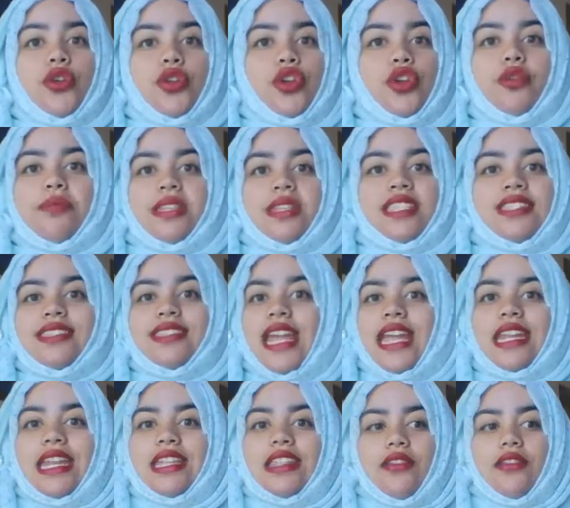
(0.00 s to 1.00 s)
You could be
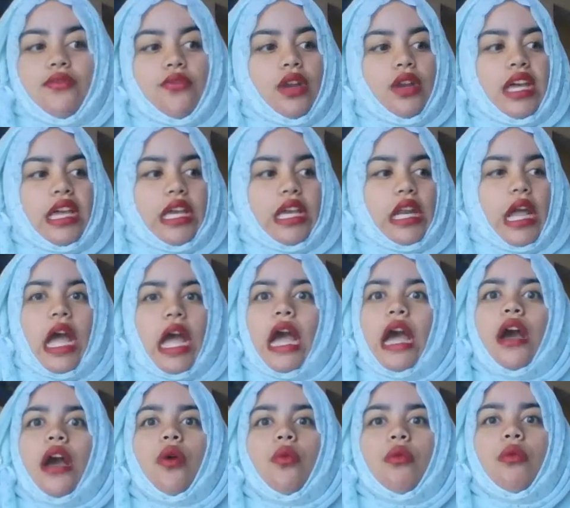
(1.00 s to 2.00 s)
standing there for like an
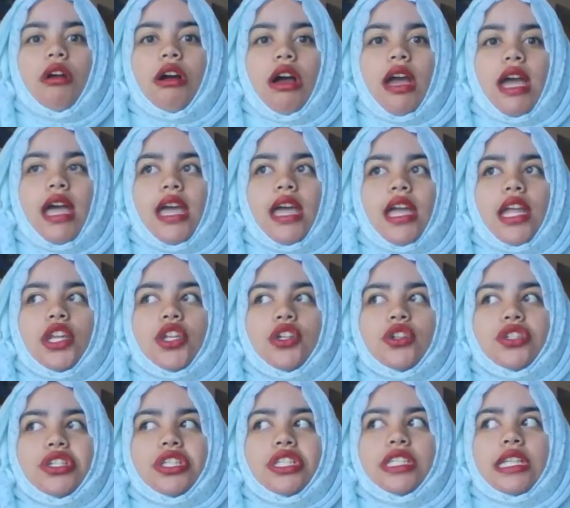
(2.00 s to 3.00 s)
hour and
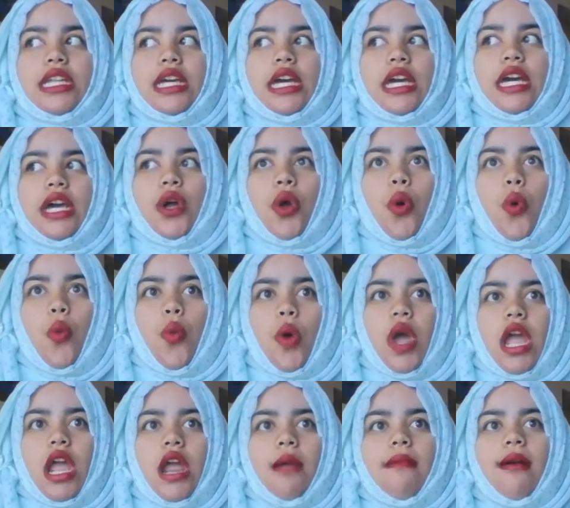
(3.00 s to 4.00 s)
you're just like,
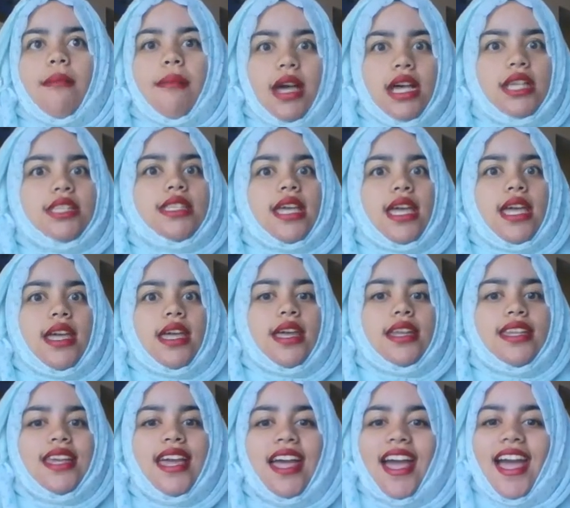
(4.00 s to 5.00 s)
where am my bus
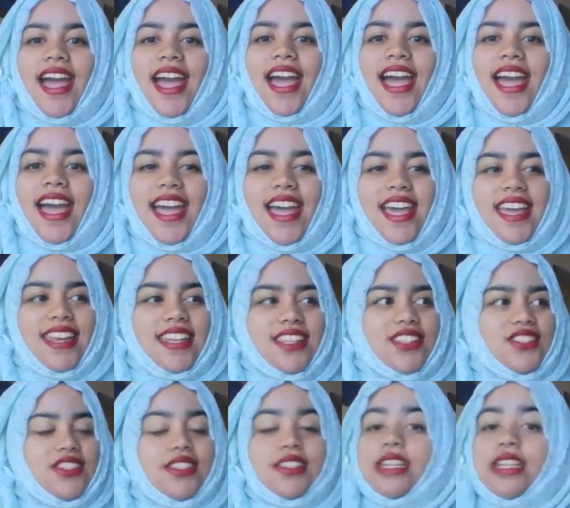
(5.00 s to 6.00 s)
at? And
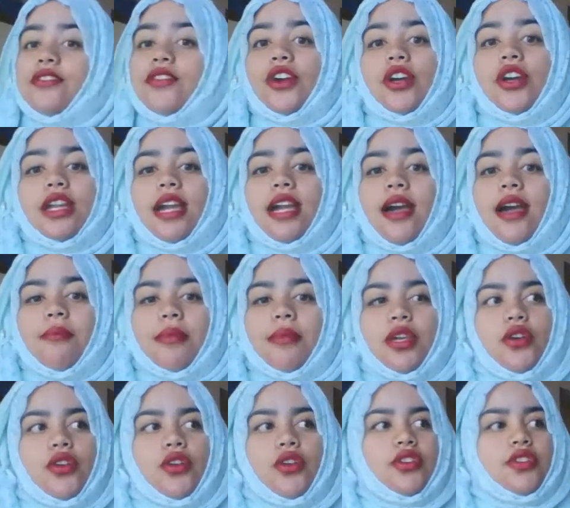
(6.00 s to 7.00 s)
it's just never gonna come
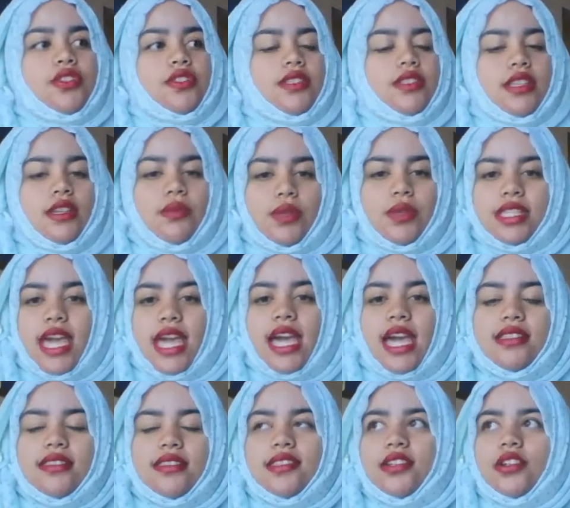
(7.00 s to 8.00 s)
because it was
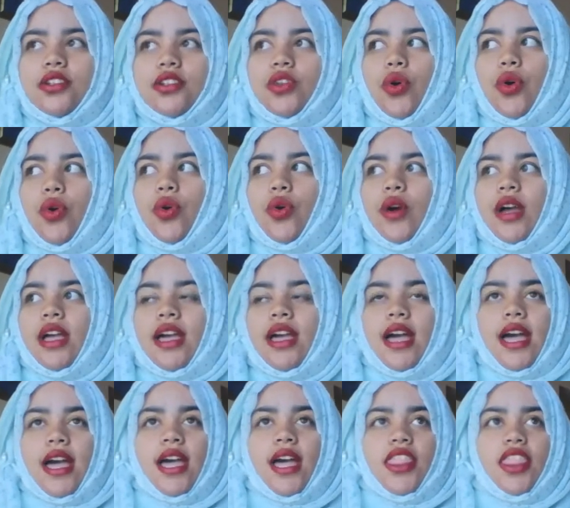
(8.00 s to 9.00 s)
cancelled, or
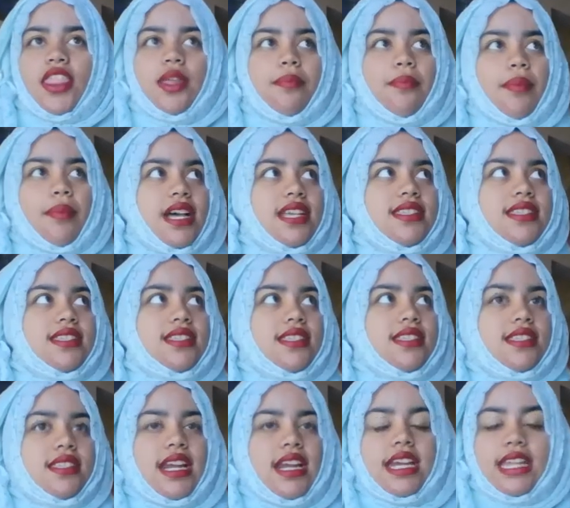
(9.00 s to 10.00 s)
the
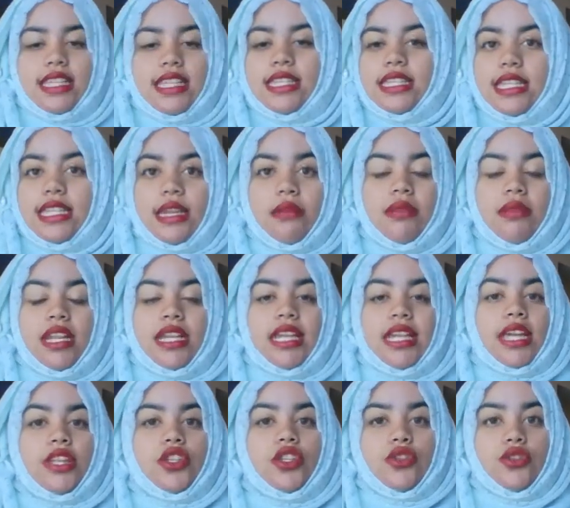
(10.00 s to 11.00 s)
buses run extremely
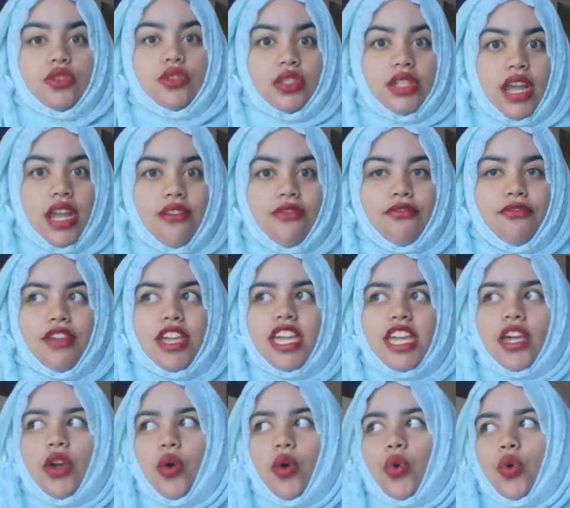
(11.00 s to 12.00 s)
late due to
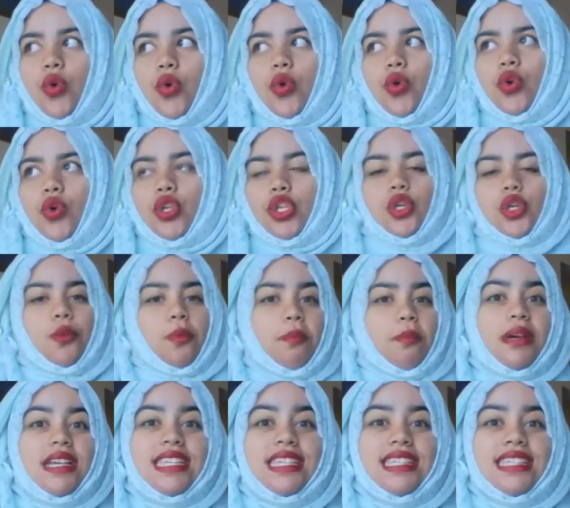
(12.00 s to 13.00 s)
traffic, or you
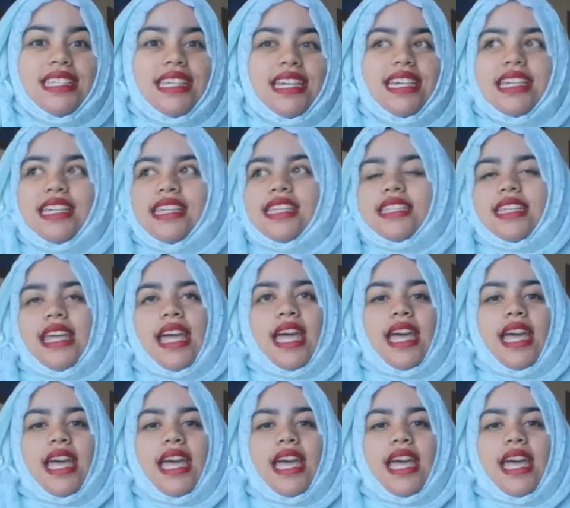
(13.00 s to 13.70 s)
missed it.